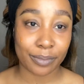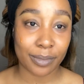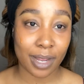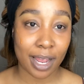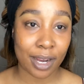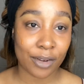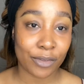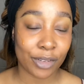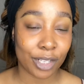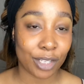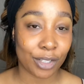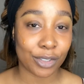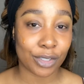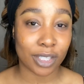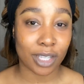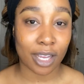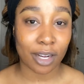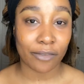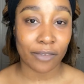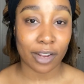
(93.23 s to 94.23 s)
I don't really use a
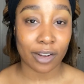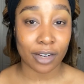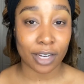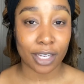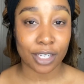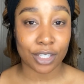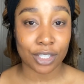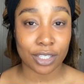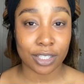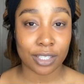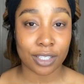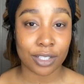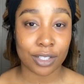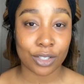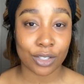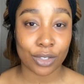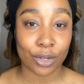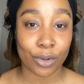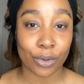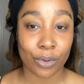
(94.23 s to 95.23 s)
lot of foundation,
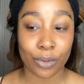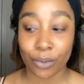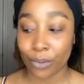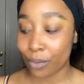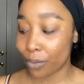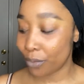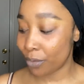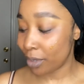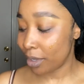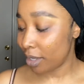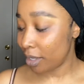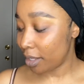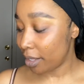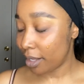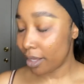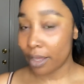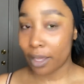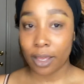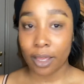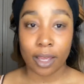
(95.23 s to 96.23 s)
so
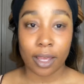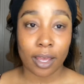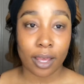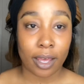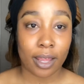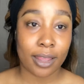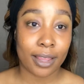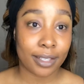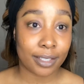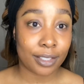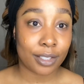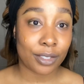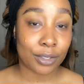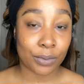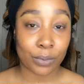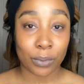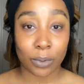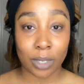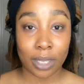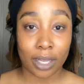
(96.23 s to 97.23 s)
this is
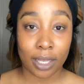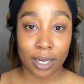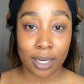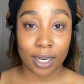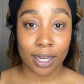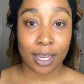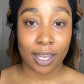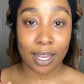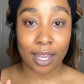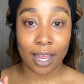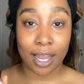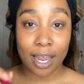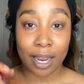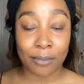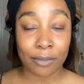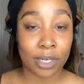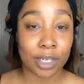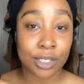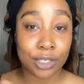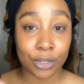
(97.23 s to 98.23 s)
what I'm
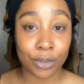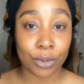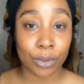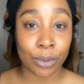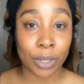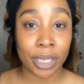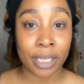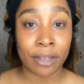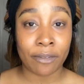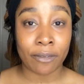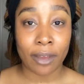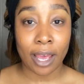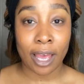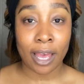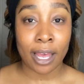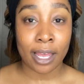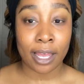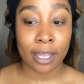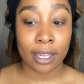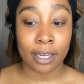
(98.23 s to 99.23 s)
gonna do if
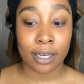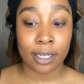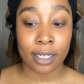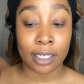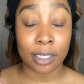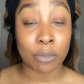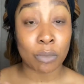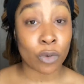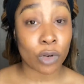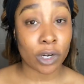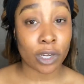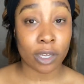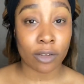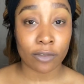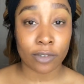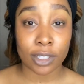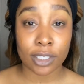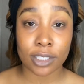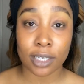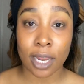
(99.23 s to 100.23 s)
I need more
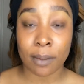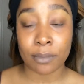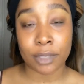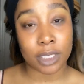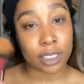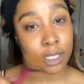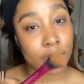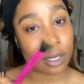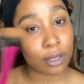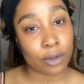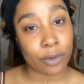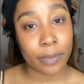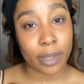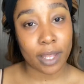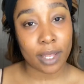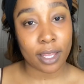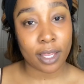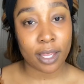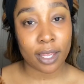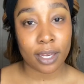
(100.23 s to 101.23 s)
coverage. So I'm just gonna go
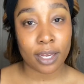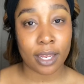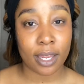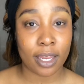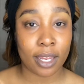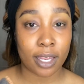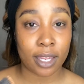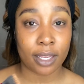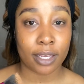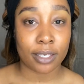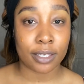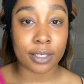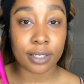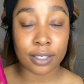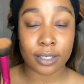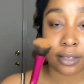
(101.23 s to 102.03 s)
back in and